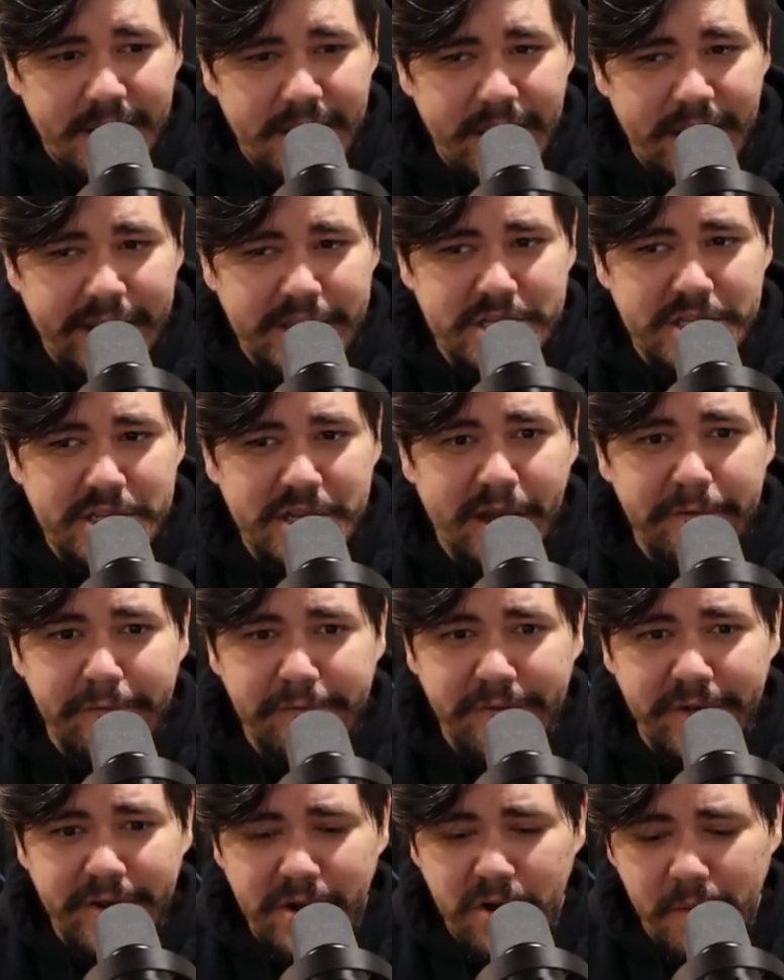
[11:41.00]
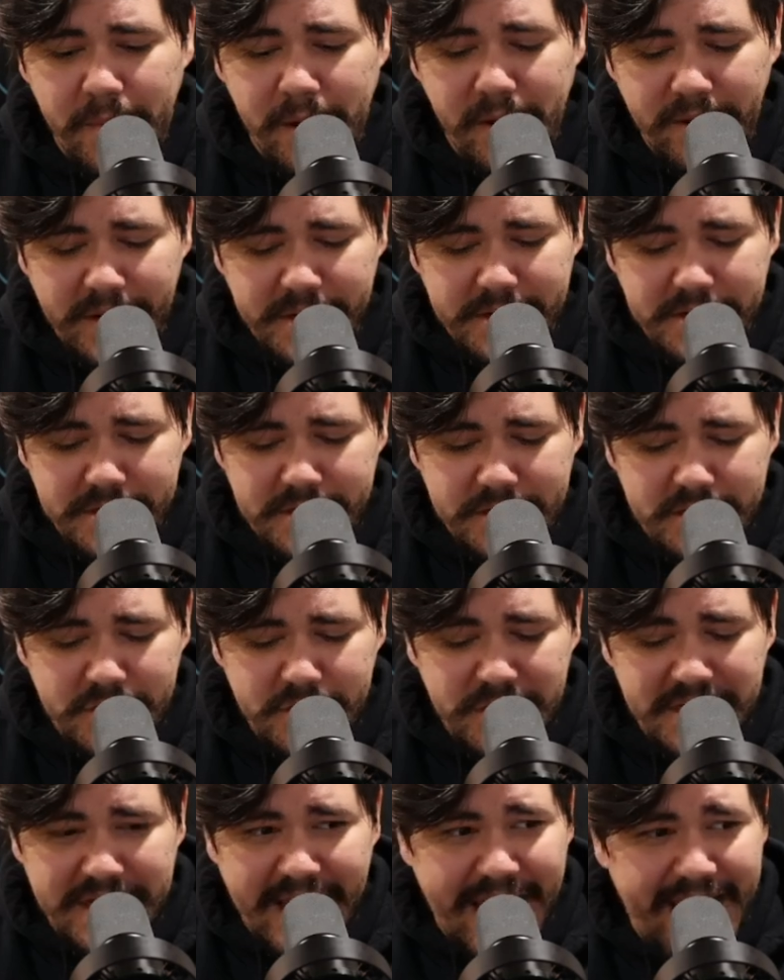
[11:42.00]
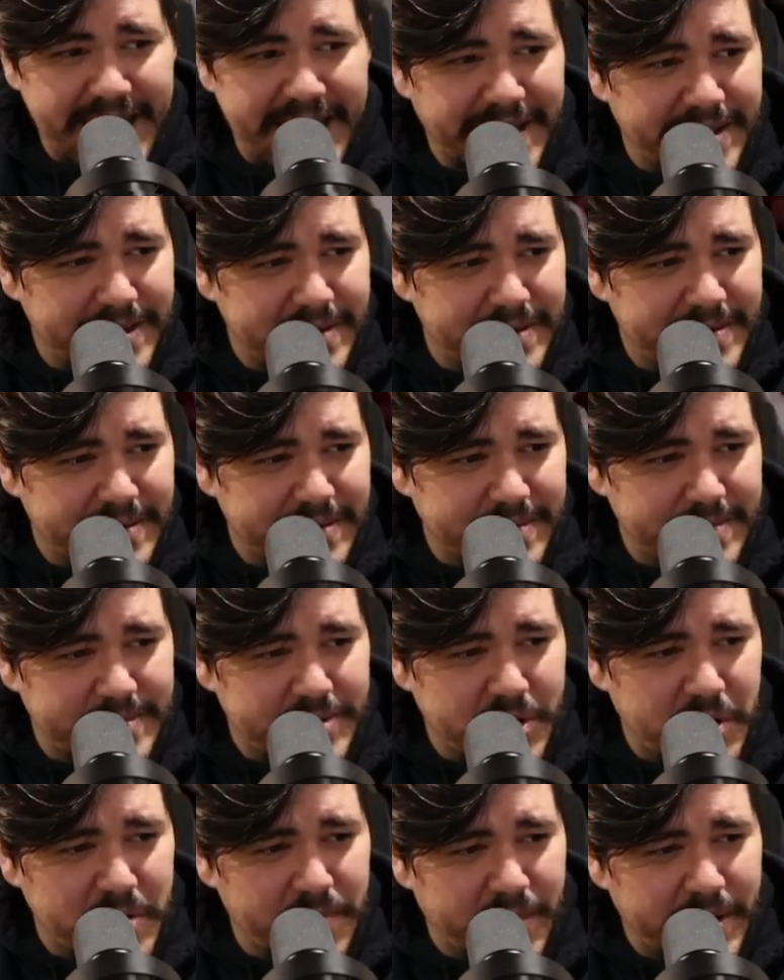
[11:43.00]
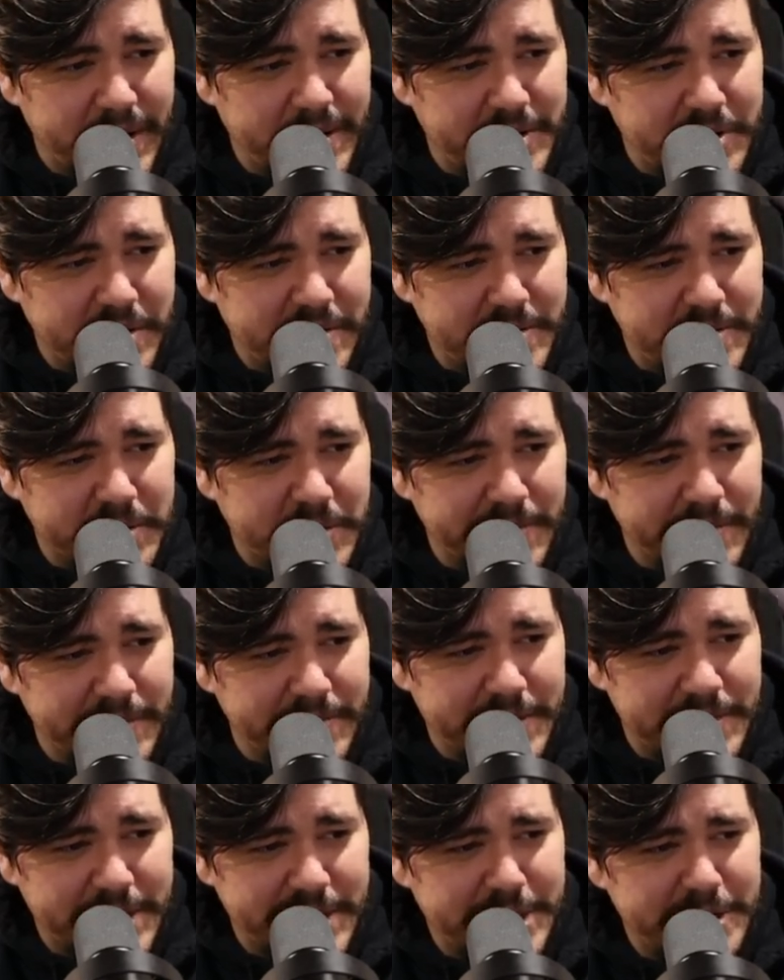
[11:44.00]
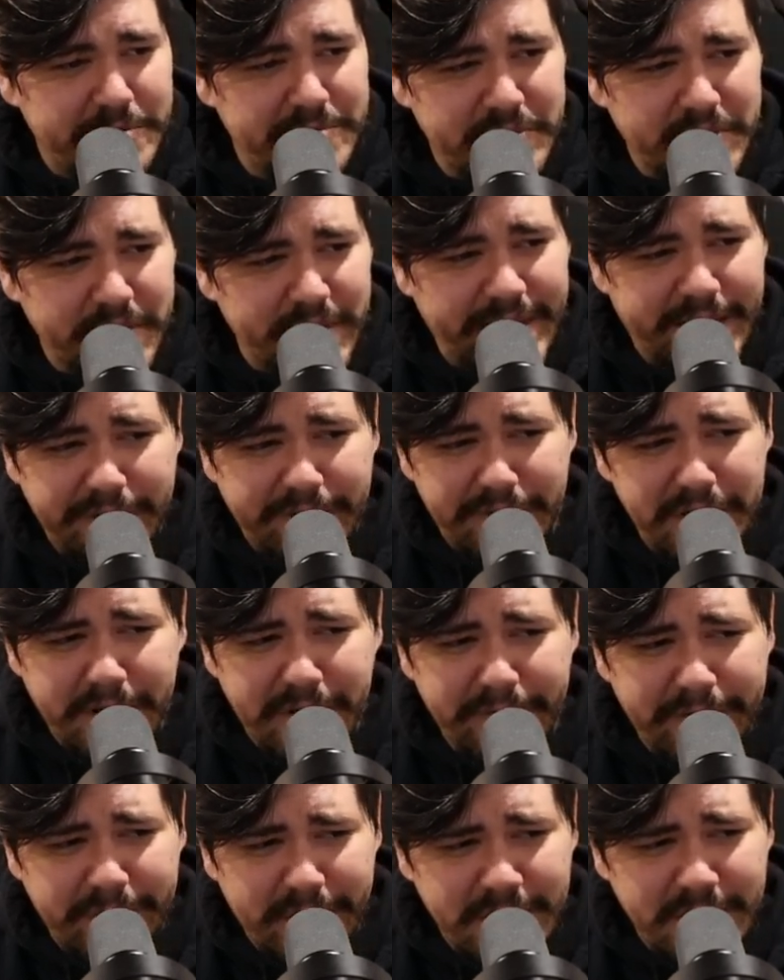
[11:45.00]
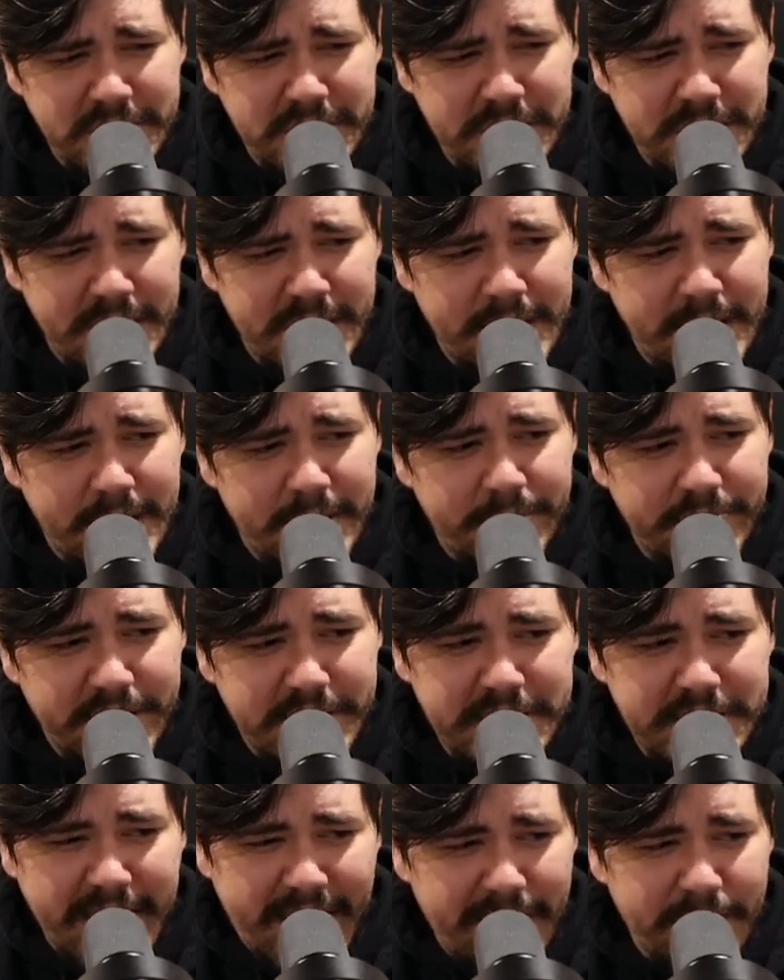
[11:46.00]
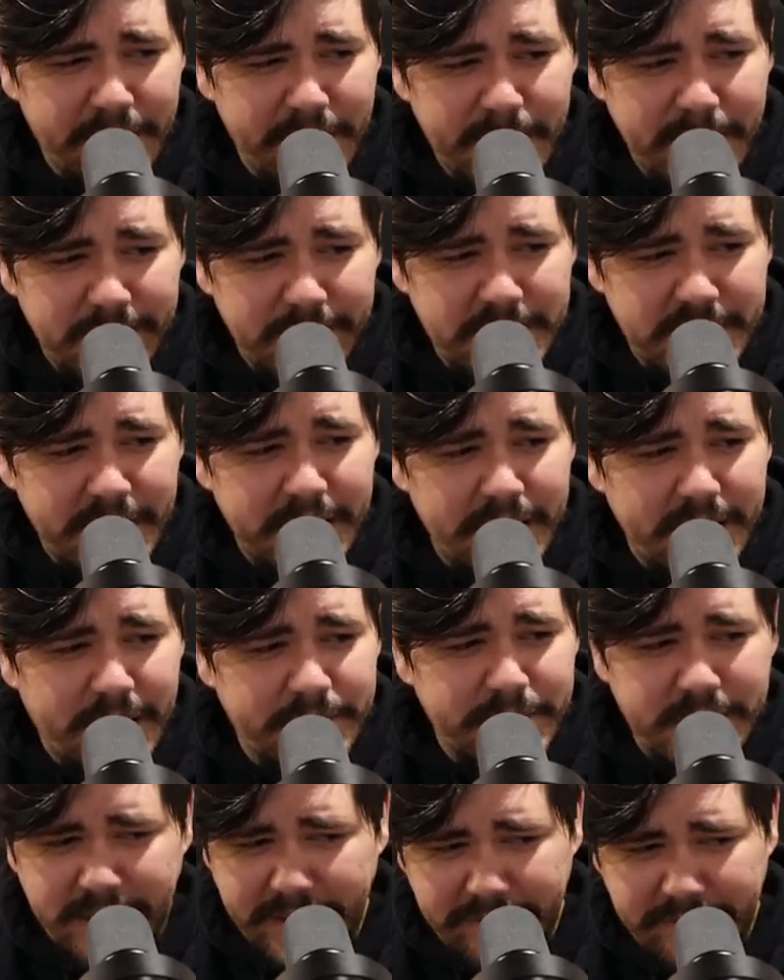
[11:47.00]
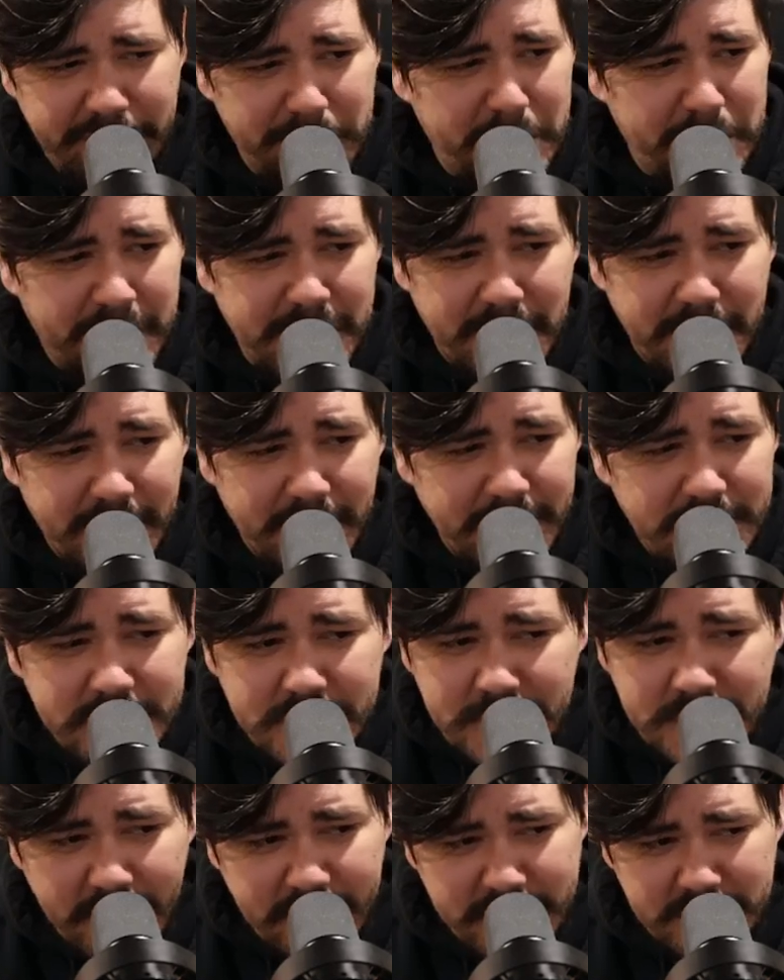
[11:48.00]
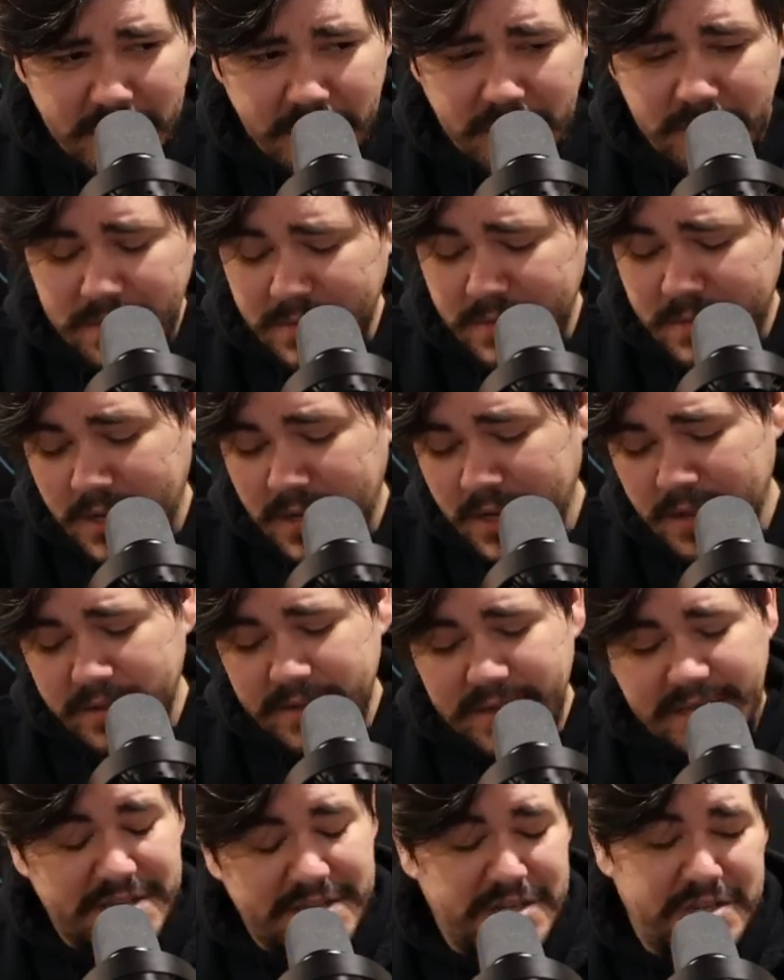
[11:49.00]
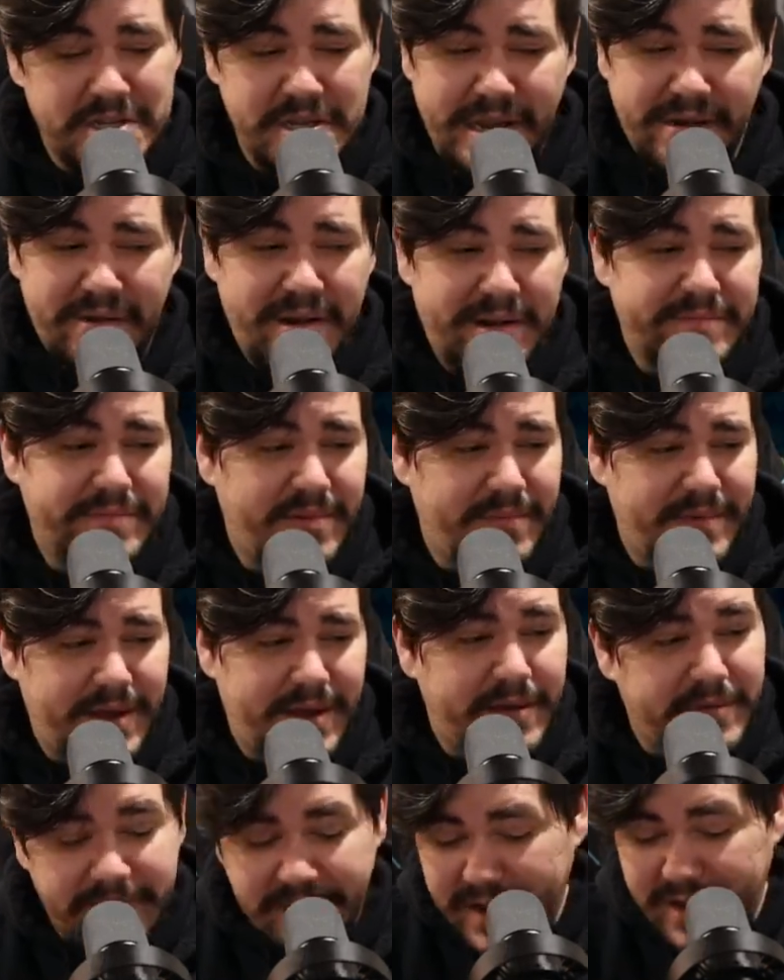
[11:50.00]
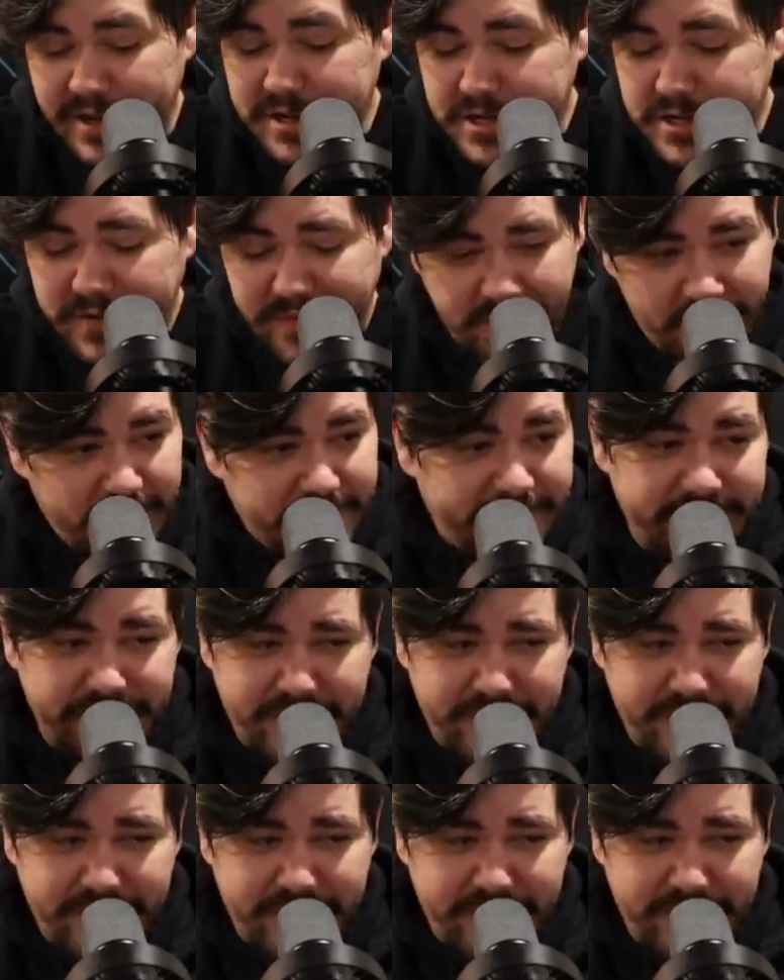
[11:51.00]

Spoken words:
it's tough for your opponent to attack turn 1 and turn 2. This usually, like, if you go first, this can represent up to like 4 cards on its own. That's just an incredible amount of advantage for